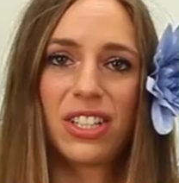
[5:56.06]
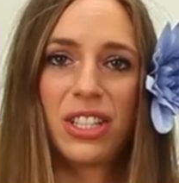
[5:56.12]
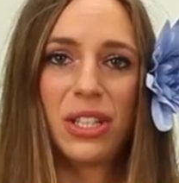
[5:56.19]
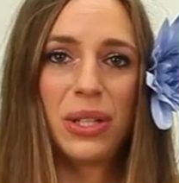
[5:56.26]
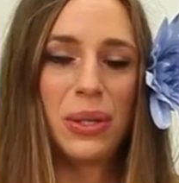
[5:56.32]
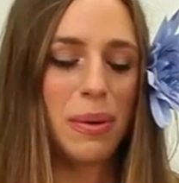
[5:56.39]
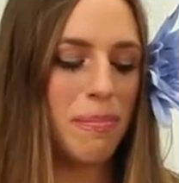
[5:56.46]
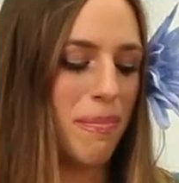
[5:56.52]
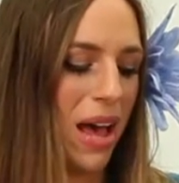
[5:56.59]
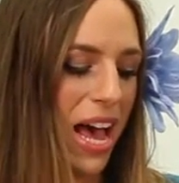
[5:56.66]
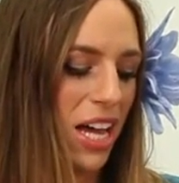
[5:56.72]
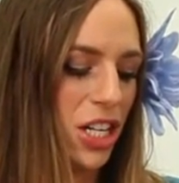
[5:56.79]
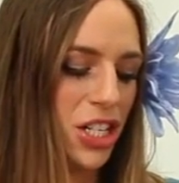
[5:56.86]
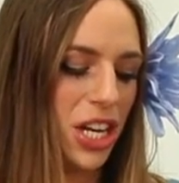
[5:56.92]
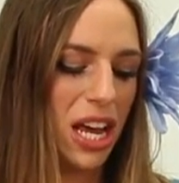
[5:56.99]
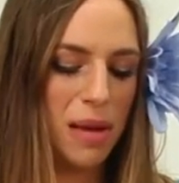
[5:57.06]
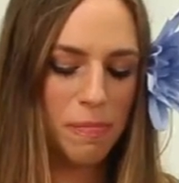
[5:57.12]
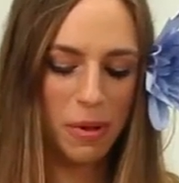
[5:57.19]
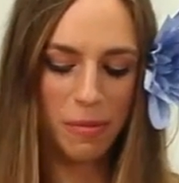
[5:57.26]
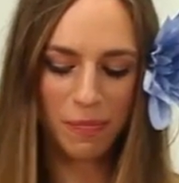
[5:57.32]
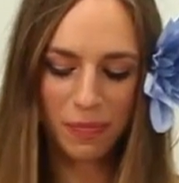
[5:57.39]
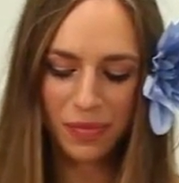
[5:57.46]
to mash up
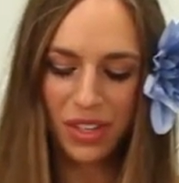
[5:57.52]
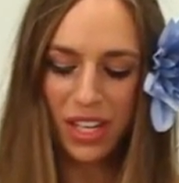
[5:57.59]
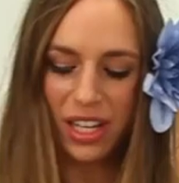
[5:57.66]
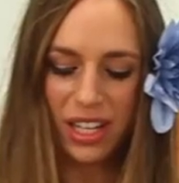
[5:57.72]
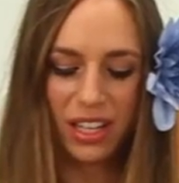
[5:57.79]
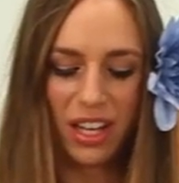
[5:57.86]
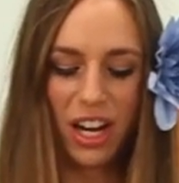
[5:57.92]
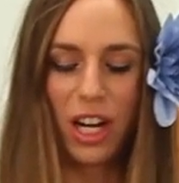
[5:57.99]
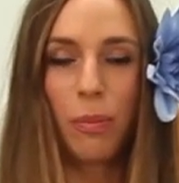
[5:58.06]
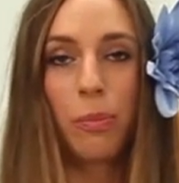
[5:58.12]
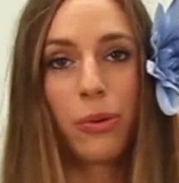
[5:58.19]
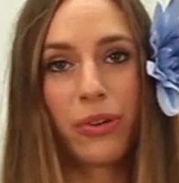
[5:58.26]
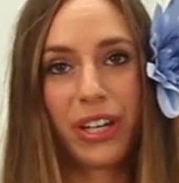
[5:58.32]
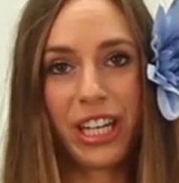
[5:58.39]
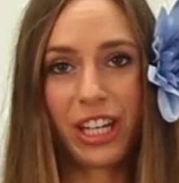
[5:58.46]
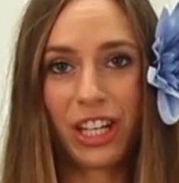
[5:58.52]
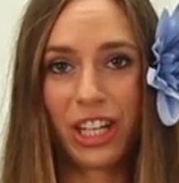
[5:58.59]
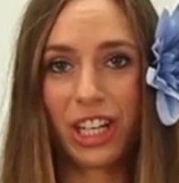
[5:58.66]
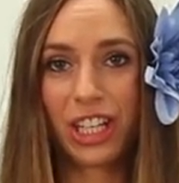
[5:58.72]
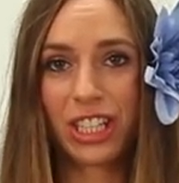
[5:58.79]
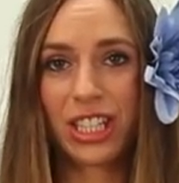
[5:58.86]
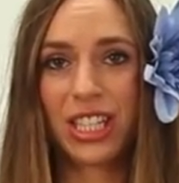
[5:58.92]
our
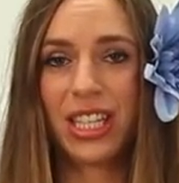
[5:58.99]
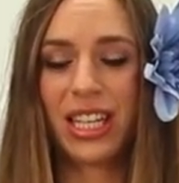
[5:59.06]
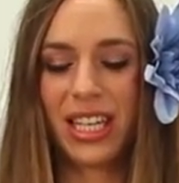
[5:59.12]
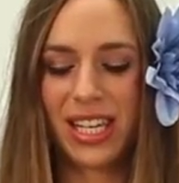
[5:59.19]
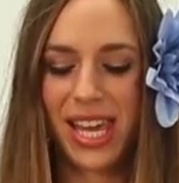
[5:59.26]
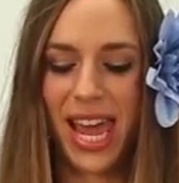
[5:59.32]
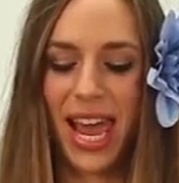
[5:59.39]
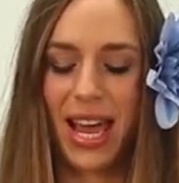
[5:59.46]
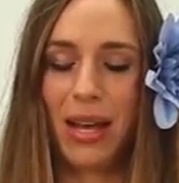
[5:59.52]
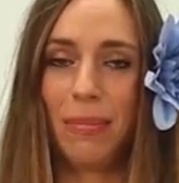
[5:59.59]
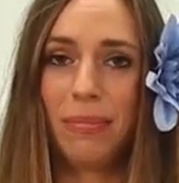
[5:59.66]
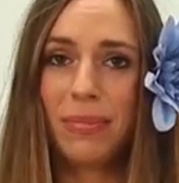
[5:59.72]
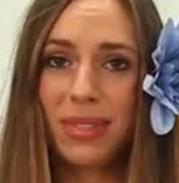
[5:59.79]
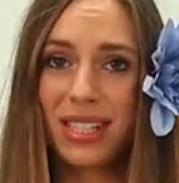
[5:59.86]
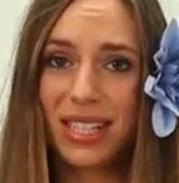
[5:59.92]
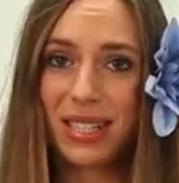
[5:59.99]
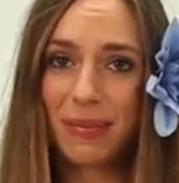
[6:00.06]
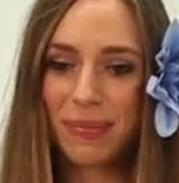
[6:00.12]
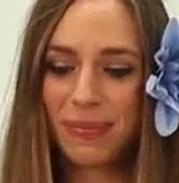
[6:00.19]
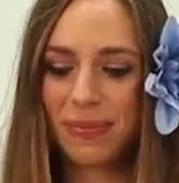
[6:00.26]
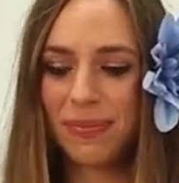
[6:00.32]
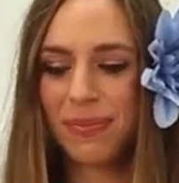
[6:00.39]
pre-cooked yams.
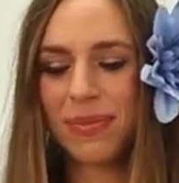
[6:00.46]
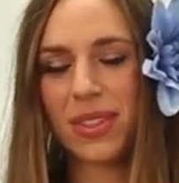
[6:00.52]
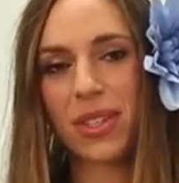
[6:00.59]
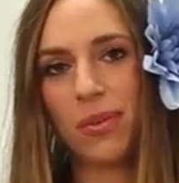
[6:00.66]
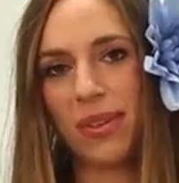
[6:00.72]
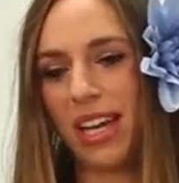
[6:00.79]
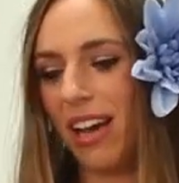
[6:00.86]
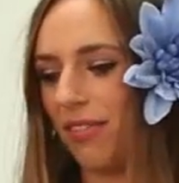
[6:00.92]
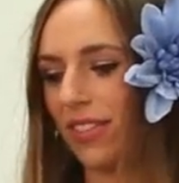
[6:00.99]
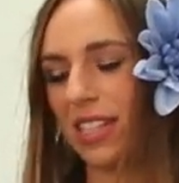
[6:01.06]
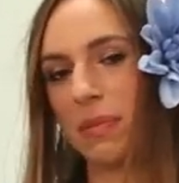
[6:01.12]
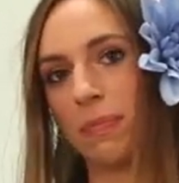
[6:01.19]
We have these